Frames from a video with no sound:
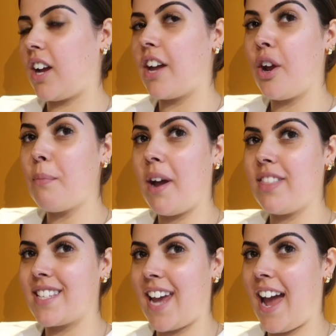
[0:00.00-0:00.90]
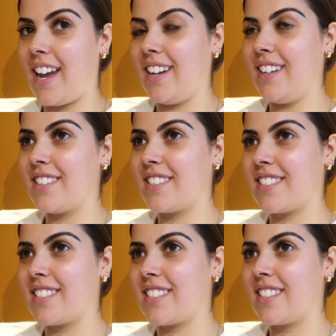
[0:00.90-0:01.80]
don't mind the taste.
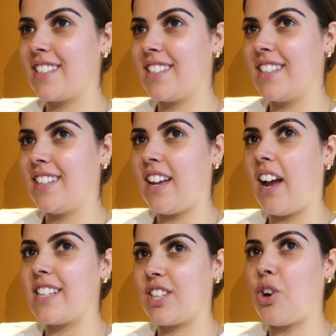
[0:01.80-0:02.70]
It's the